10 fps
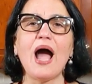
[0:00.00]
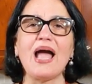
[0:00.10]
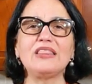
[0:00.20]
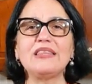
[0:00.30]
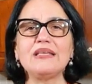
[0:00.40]

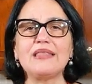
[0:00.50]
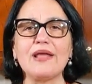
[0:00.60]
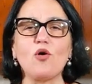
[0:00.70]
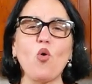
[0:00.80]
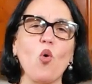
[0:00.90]
I think
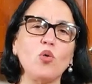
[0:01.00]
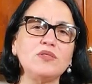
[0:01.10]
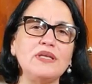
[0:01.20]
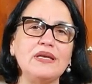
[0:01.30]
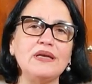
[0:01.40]
that all
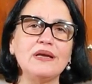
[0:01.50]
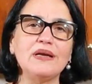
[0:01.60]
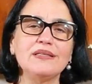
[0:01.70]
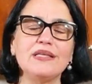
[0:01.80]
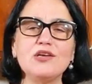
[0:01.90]
the
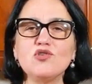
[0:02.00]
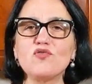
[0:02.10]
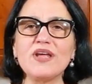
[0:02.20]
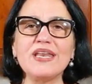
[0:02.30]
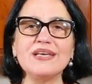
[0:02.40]

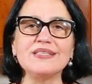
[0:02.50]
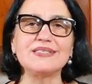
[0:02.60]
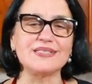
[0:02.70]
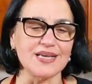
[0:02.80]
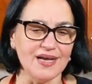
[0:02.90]

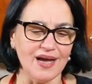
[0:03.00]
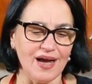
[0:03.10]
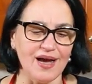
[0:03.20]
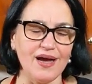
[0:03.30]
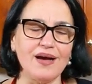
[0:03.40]
ingredients
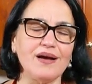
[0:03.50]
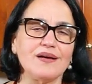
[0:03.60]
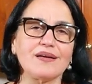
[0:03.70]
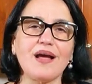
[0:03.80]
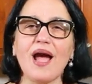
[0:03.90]

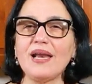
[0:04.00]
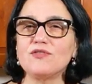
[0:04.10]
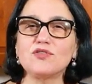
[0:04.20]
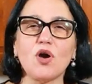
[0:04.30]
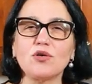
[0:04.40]
kind
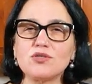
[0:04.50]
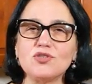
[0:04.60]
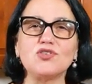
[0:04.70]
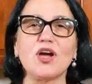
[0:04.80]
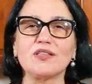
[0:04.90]
of talk to
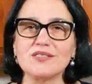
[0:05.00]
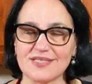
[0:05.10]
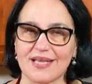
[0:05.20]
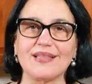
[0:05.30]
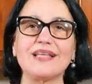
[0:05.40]
each other,
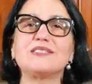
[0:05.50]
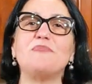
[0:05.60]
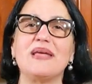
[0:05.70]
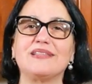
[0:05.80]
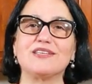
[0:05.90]
say, let's
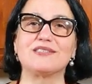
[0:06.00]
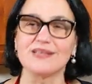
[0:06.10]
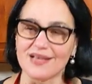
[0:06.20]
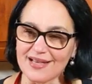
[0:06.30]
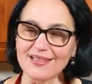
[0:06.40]
make
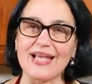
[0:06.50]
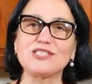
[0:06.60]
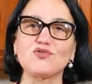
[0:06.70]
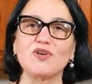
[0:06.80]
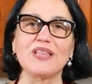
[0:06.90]
this,
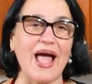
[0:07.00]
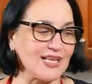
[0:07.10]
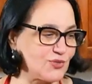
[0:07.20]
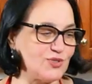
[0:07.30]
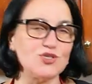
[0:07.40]
let's
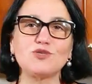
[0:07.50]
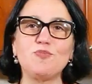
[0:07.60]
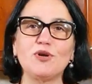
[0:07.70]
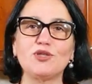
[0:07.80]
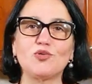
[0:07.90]
relax. We just
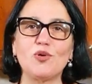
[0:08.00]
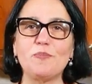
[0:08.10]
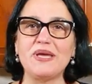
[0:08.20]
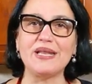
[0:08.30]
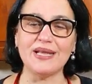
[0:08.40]
put it through a
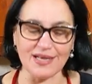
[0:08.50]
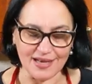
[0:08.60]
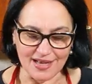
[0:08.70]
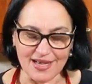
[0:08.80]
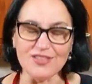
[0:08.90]

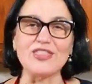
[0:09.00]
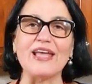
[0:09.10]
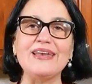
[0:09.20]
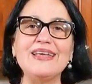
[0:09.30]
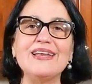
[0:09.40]
beating.
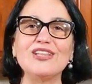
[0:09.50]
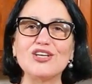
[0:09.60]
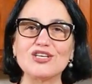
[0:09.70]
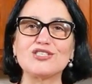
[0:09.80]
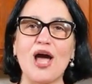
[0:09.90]
They need a
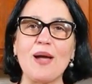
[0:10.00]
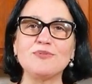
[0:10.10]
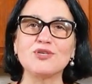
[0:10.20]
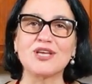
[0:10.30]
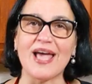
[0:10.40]
little time
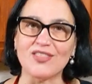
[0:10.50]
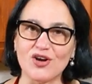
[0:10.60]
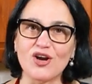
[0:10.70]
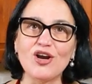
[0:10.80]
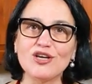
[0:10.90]

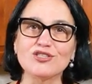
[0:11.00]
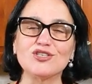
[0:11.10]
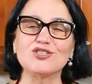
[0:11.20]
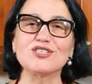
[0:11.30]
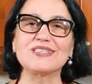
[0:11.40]
together
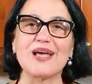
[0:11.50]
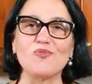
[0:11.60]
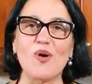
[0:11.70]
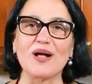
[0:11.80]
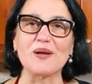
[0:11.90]
to just
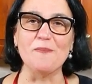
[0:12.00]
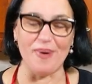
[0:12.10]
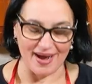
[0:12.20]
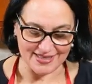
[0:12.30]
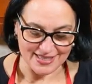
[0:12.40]
get well
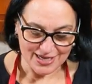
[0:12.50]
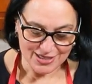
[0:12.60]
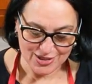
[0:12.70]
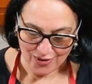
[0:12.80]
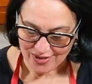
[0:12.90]
combined.
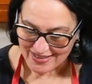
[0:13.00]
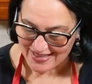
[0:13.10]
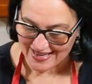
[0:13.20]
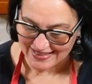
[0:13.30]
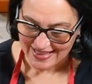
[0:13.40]
So
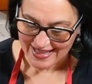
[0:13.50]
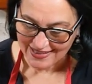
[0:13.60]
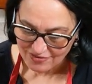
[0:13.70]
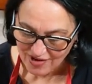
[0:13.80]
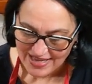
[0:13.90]
let it
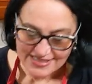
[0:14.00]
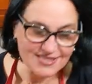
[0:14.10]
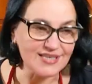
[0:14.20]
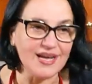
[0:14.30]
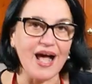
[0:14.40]

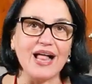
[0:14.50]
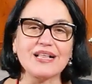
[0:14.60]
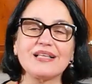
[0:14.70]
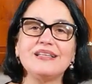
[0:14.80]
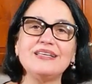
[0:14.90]
rest.
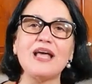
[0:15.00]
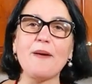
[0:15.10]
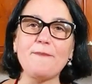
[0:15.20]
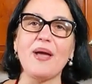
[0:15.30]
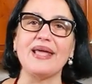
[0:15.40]
I'll clean
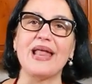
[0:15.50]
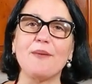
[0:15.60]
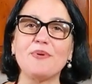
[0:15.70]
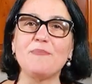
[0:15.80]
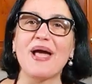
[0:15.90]
up and
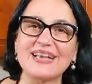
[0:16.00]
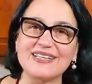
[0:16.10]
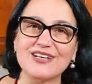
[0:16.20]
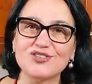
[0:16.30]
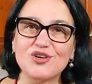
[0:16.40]
I'll be back
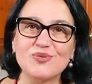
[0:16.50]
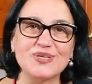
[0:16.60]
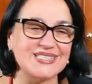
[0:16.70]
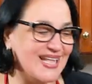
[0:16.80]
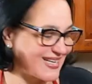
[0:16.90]
and I'll show you
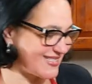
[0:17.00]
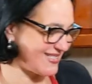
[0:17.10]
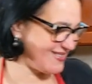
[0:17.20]
what's next.